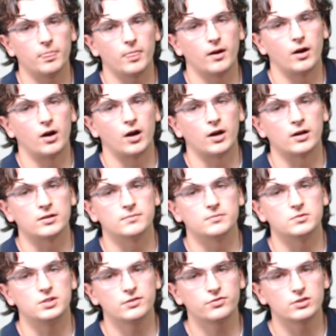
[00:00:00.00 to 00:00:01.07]
are
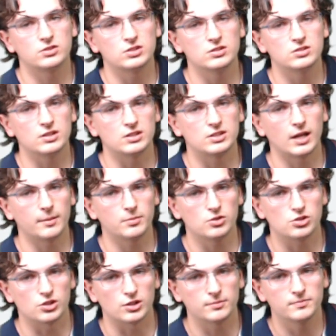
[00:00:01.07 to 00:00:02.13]
differences in
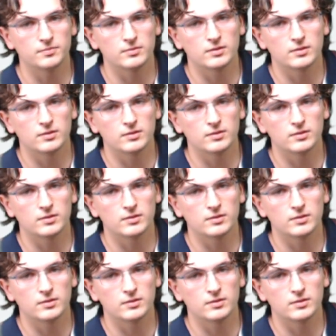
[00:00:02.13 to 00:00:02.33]
temperature